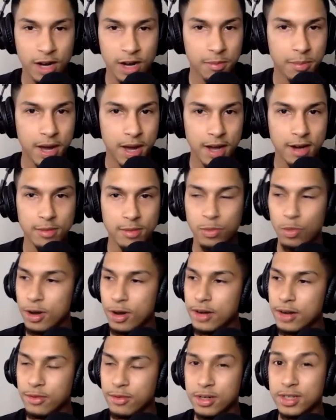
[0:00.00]
bottom,
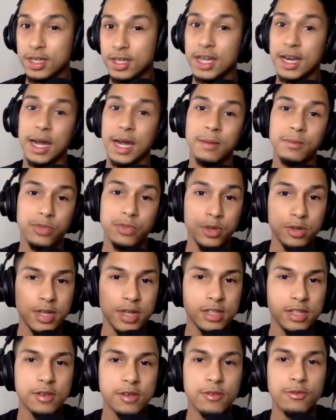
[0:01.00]
whatever. And I do
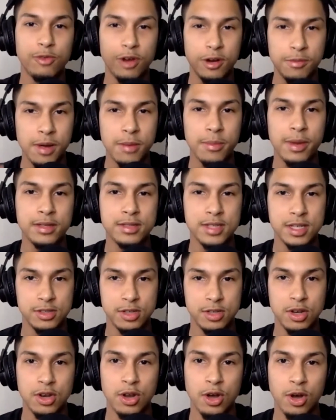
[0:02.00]
that to frame my mindset
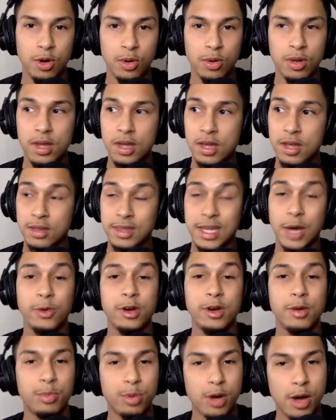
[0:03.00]
to know that
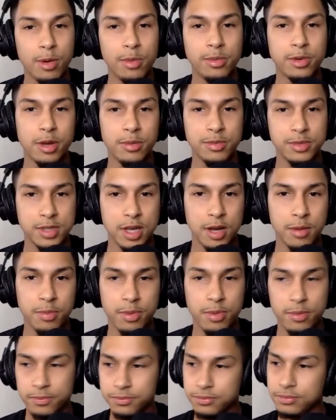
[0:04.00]
when a problem comes
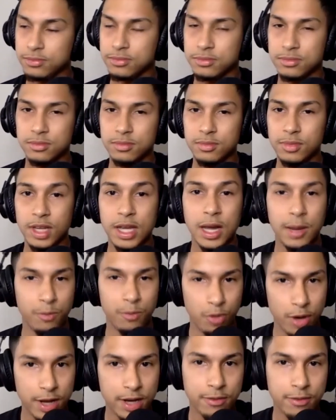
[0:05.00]
up, I'm
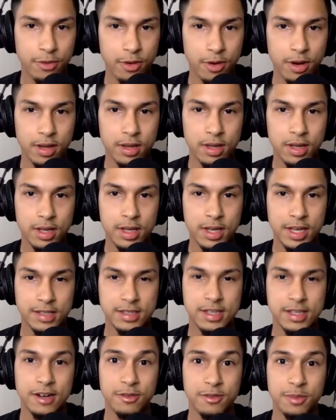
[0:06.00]
ready for it.
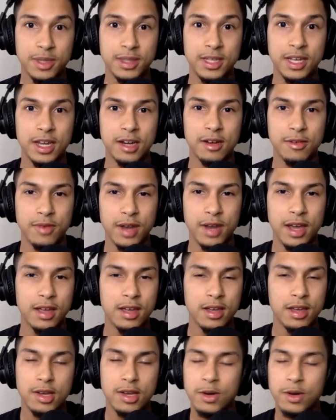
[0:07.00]
Instead of me thinking of
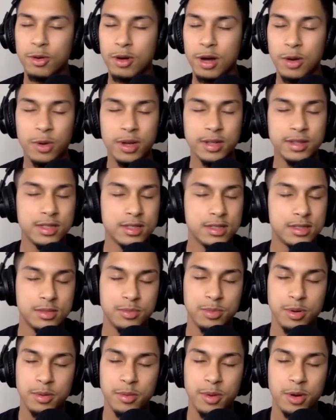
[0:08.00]
like, oh, I want this
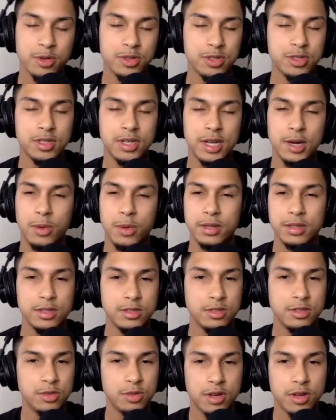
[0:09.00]
promotion, I want
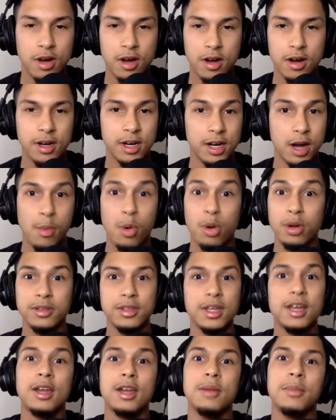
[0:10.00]
this new car, and I'm only
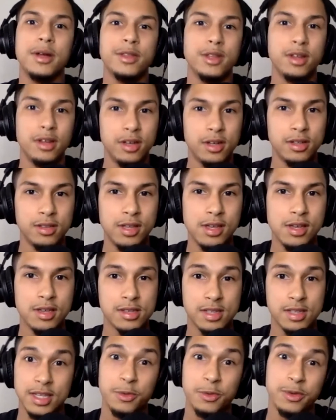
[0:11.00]
thinking about the good
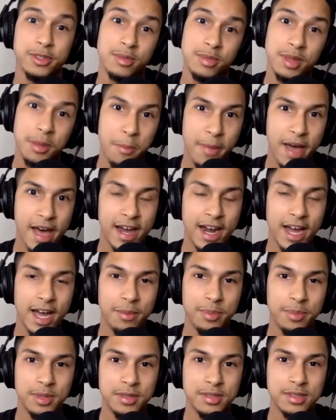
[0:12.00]
things. And then when something bad
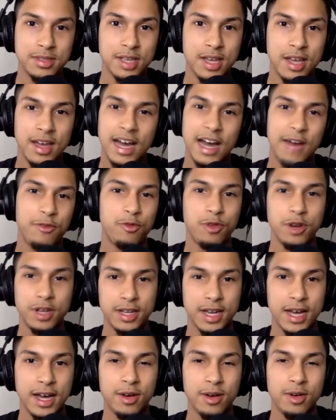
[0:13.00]
happens, I
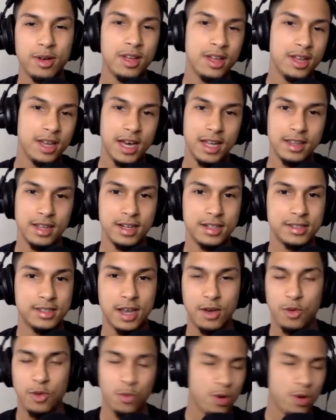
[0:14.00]
freak out, and then it's
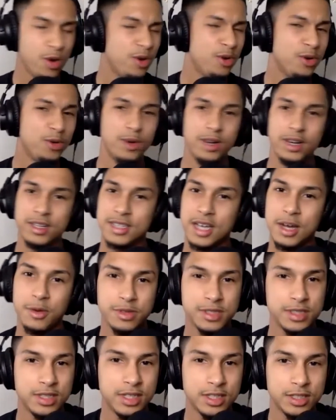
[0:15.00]
like, whoa, and I
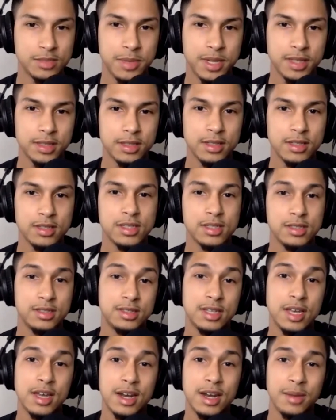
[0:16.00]
wasn't expecting this.
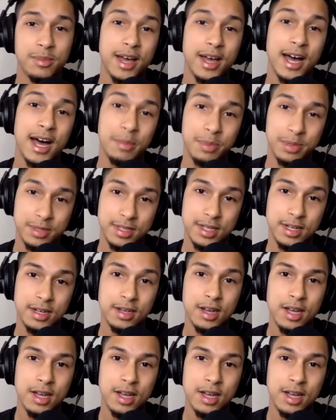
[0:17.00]
Instead, I'm the opposite,